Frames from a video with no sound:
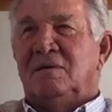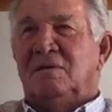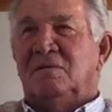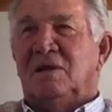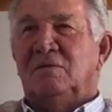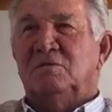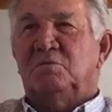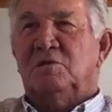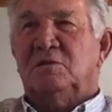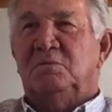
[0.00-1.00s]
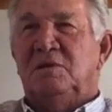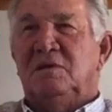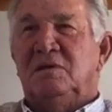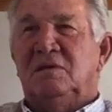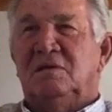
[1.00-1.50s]
well, I was supposed to
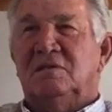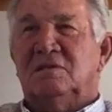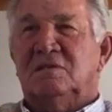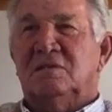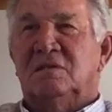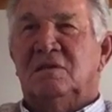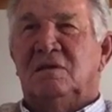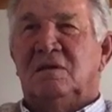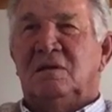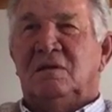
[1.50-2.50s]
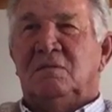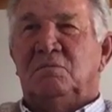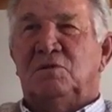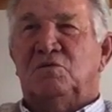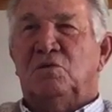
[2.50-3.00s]
be this
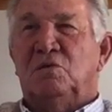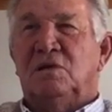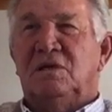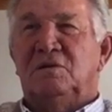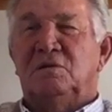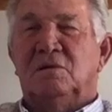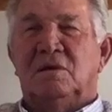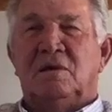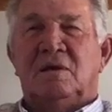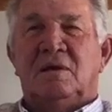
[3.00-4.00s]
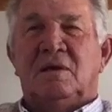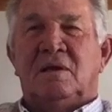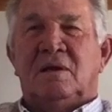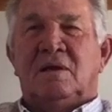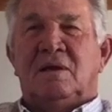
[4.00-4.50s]
patrol leader.
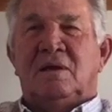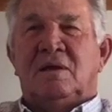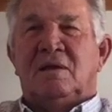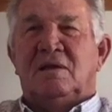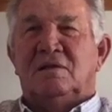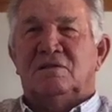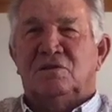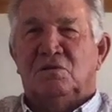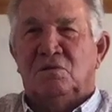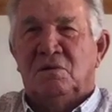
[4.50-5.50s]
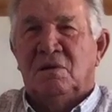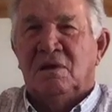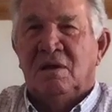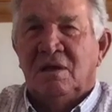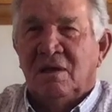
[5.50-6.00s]
And so
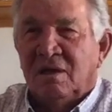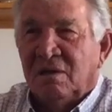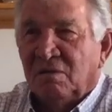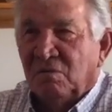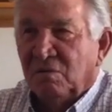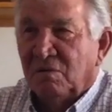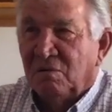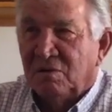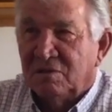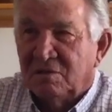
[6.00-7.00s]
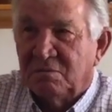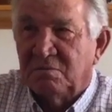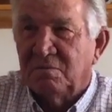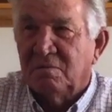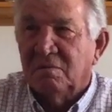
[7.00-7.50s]
one was
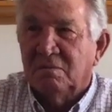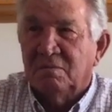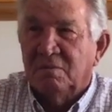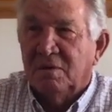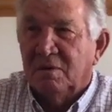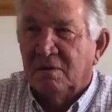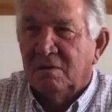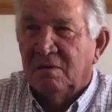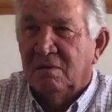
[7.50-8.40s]
been